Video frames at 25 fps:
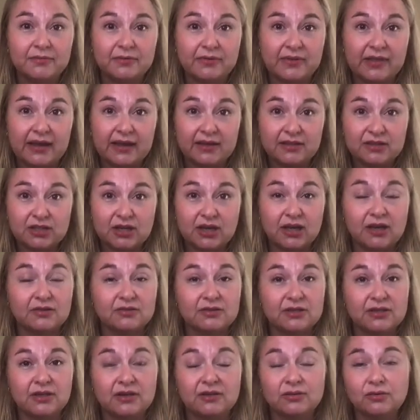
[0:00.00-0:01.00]
for that
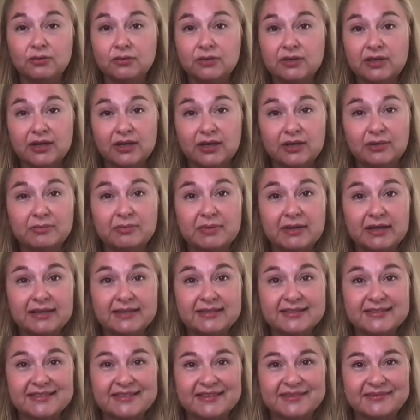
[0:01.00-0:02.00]
child or young
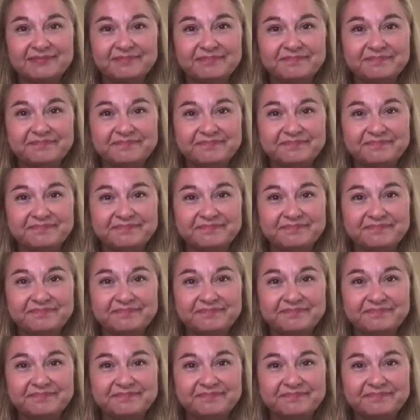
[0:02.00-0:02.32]
person.